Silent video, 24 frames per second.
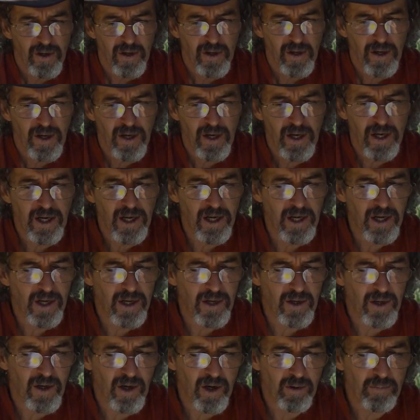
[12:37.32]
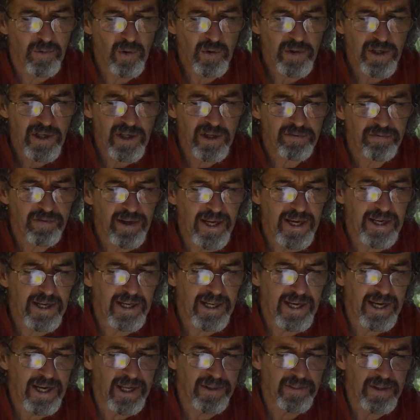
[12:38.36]
I'm looking at flat
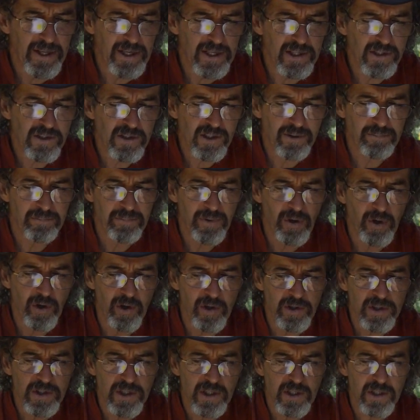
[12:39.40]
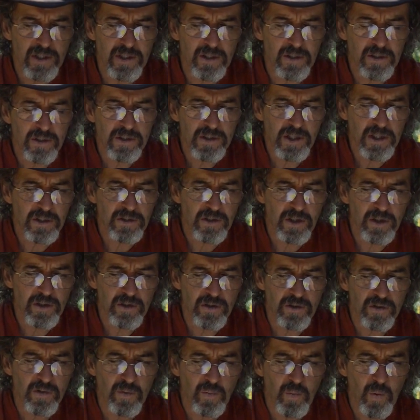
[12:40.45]
land that is submerged in 6
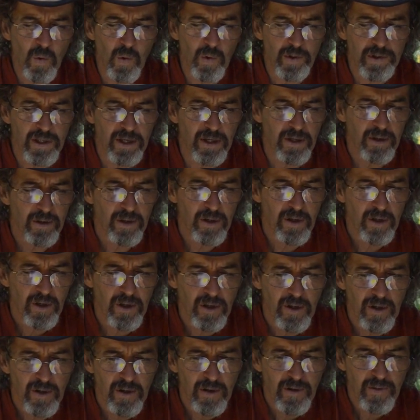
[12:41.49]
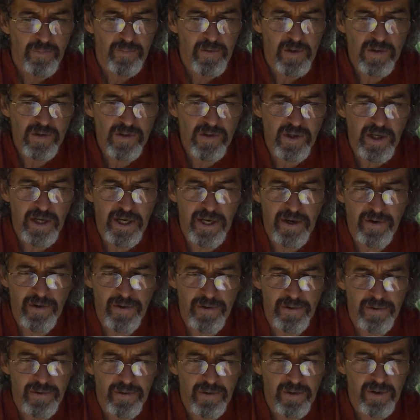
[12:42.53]
inches of water. This is
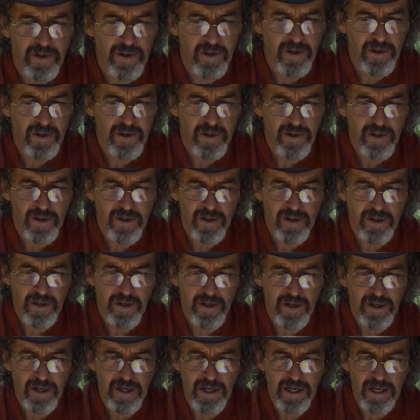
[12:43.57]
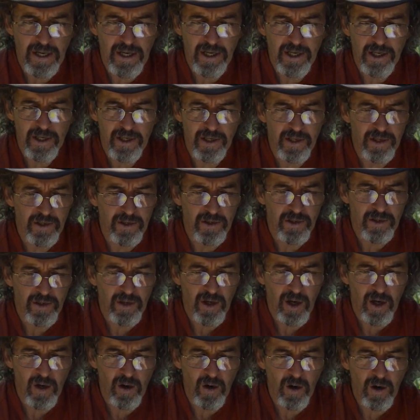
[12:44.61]
Erin in
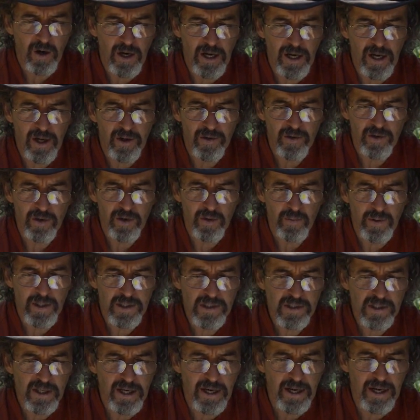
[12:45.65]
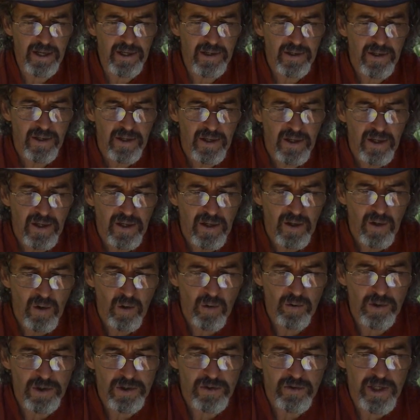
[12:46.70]
Ohio, the USA.
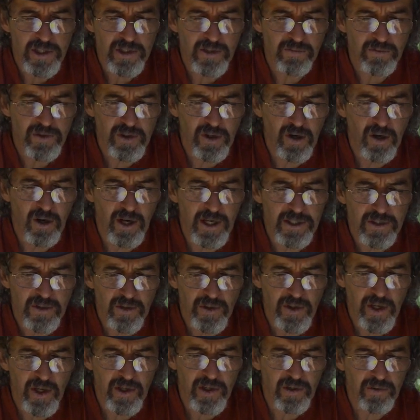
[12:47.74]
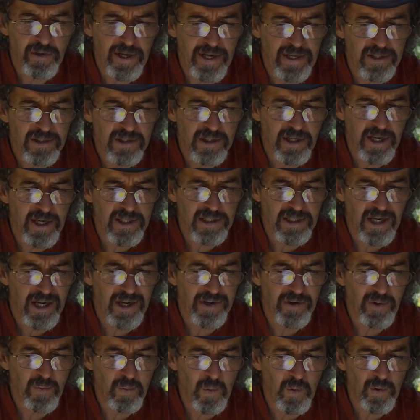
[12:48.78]
All the trees have died, so I know the ground stays
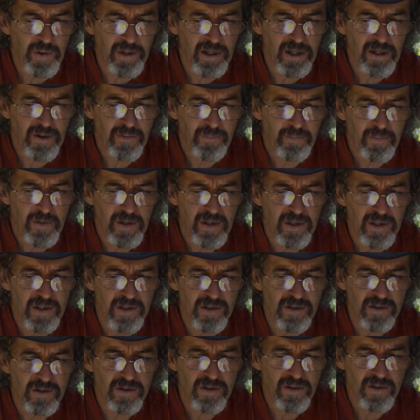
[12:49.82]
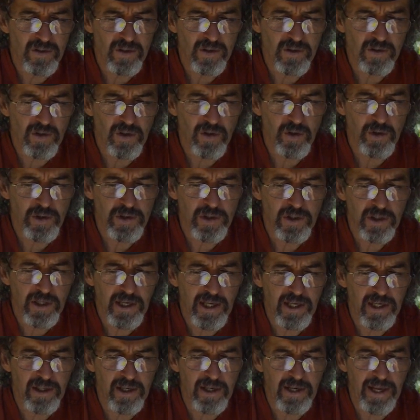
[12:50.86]
underwater. Is the solution to
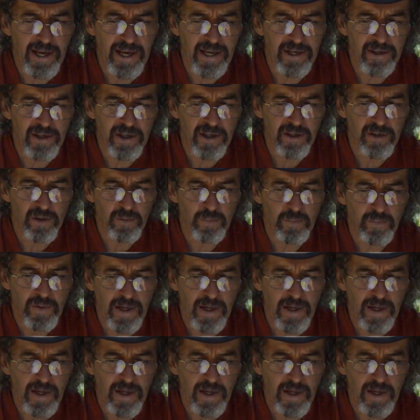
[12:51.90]
get the land into...